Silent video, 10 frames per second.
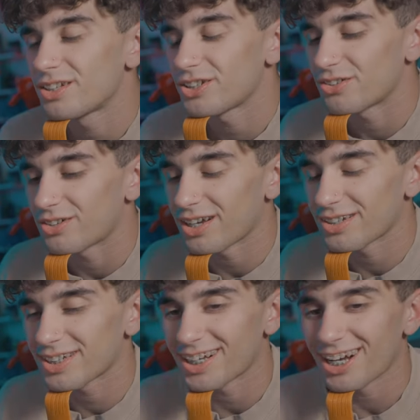You know,
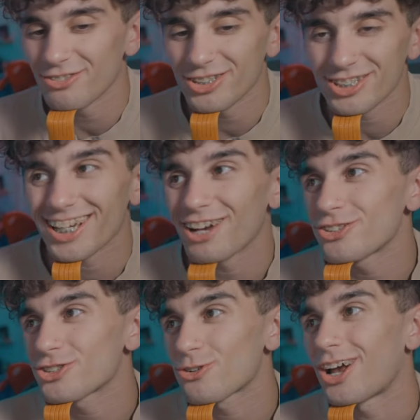I I was I
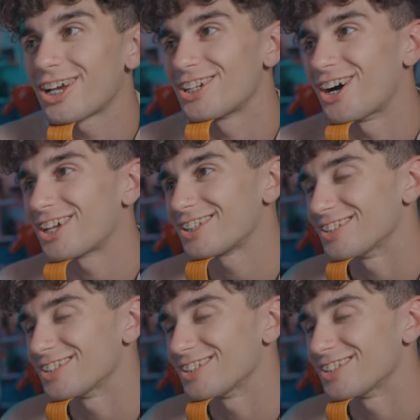was trying not